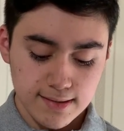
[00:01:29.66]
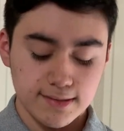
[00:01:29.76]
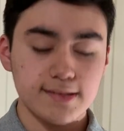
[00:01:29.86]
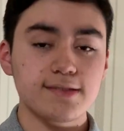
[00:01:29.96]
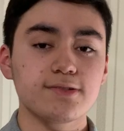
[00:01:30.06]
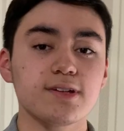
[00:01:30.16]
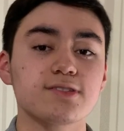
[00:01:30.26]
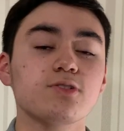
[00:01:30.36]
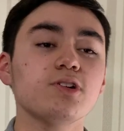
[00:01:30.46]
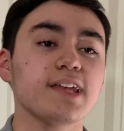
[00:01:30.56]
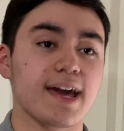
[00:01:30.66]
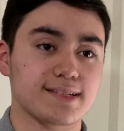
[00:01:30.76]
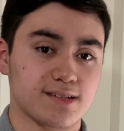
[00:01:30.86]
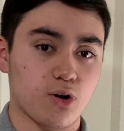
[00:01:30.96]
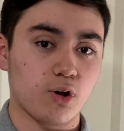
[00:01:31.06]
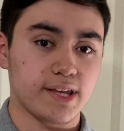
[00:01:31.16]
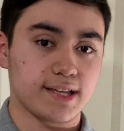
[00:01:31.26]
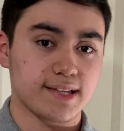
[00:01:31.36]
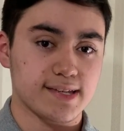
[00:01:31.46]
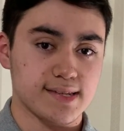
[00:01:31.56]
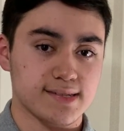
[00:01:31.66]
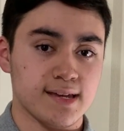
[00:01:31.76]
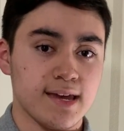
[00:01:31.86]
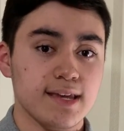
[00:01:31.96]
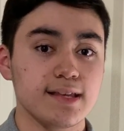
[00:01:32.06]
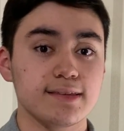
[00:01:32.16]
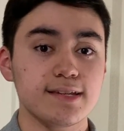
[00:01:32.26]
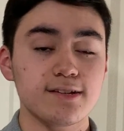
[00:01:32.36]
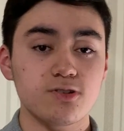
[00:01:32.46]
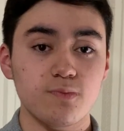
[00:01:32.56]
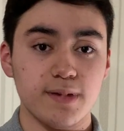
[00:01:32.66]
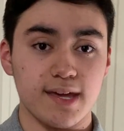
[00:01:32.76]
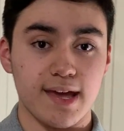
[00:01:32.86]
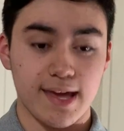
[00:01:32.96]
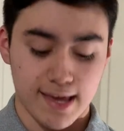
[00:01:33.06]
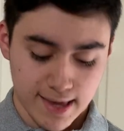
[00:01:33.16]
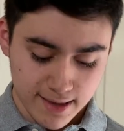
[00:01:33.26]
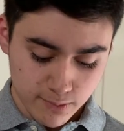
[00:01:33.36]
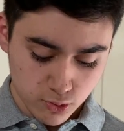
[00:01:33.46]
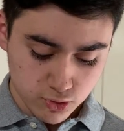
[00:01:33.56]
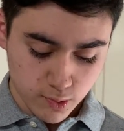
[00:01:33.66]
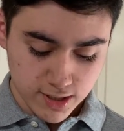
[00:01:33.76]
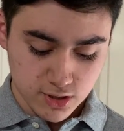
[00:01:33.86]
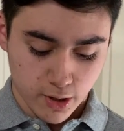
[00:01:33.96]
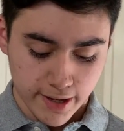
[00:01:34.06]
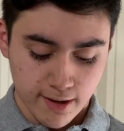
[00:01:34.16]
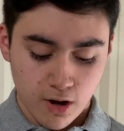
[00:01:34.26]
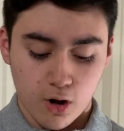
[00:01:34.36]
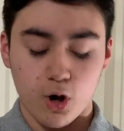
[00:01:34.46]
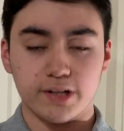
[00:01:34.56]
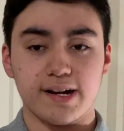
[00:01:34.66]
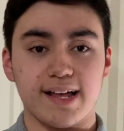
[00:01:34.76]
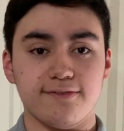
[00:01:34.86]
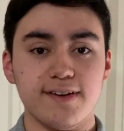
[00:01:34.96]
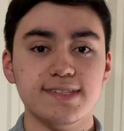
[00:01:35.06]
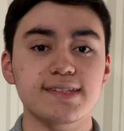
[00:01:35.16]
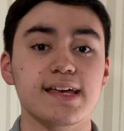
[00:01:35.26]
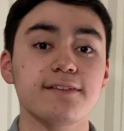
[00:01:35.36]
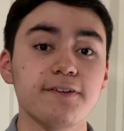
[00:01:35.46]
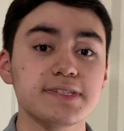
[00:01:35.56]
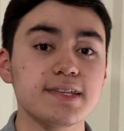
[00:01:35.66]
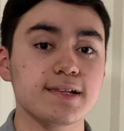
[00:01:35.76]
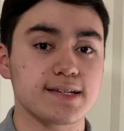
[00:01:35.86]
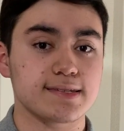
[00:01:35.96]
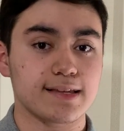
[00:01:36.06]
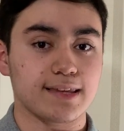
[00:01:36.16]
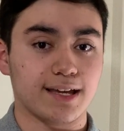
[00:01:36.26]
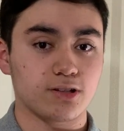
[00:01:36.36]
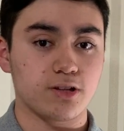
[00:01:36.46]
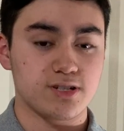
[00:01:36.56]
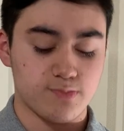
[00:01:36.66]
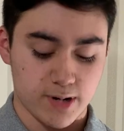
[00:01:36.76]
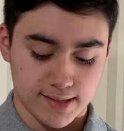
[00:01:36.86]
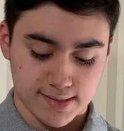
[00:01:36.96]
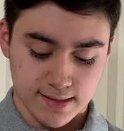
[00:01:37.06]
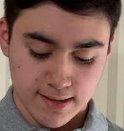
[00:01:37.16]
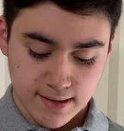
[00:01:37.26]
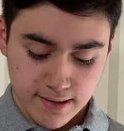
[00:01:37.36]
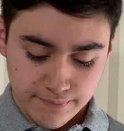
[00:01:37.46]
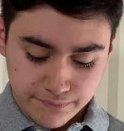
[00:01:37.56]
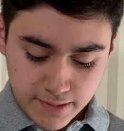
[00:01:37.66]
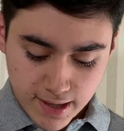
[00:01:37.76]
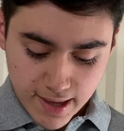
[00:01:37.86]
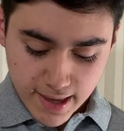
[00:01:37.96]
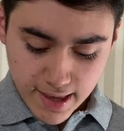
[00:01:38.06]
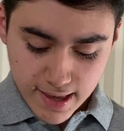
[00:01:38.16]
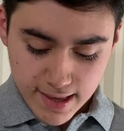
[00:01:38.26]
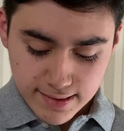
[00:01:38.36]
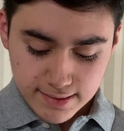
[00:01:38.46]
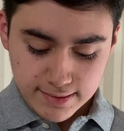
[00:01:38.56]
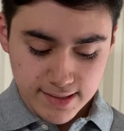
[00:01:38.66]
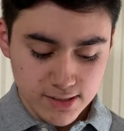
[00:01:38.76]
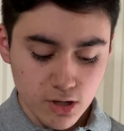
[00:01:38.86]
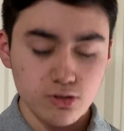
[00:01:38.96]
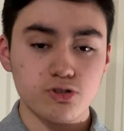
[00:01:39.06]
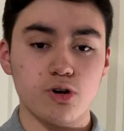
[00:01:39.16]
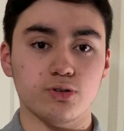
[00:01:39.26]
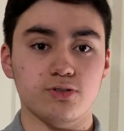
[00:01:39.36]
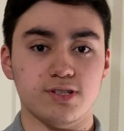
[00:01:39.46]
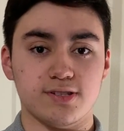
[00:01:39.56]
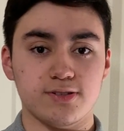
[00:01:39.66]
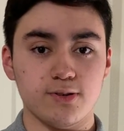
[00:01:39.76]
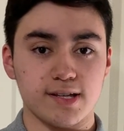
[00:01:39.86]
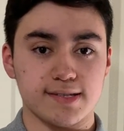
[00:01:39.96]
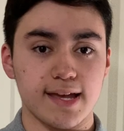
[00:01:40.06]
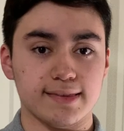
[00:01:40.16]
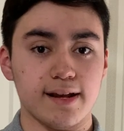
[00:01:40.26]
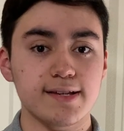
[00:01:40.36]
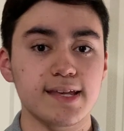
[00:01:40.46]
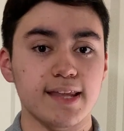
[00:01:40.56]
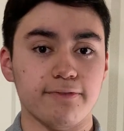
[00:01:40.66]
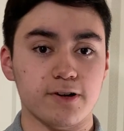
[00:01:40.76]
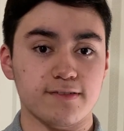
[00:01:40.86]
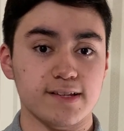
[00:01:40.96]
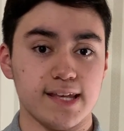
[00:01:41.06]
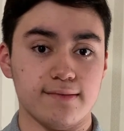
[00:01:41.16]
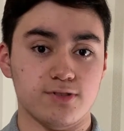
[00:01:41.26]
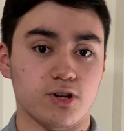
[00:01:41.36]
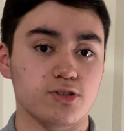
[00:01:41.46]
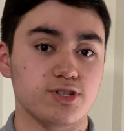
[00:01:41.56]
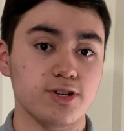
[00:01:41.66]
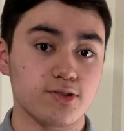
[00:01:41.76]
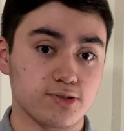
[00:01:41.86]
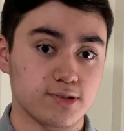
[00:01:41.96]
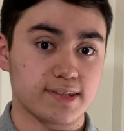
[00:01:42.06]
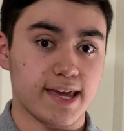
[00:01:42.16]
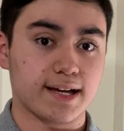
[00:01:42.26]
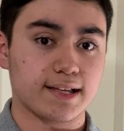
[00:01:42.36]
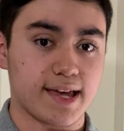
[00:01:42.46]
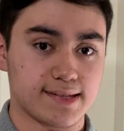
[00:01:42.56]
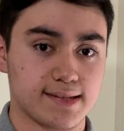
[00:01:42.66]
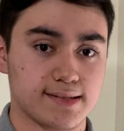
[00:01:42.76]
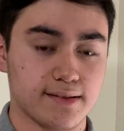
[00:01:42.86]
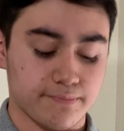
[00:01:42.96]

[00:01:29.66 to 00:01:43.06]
these students could access online classes, in addition to be able to enjoy other advances and facilities that technology brings. And this also shows to the students that there is an effort from them to continue to take classes.